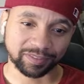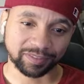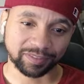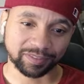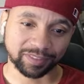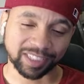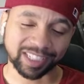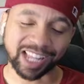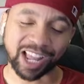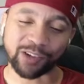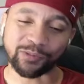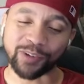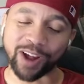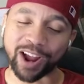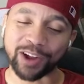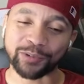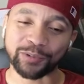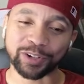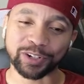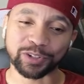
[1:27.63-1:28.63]
It's like
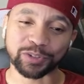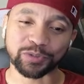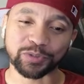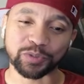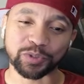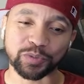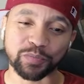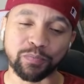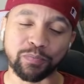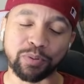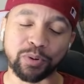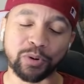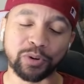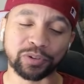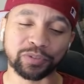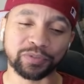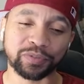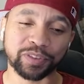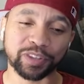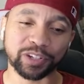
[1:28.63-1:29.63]
Ryan Reynolds was born
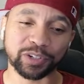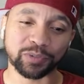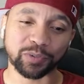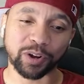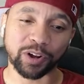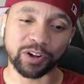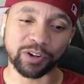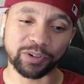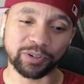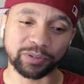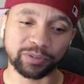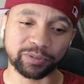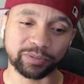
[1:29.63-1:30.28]
for this role.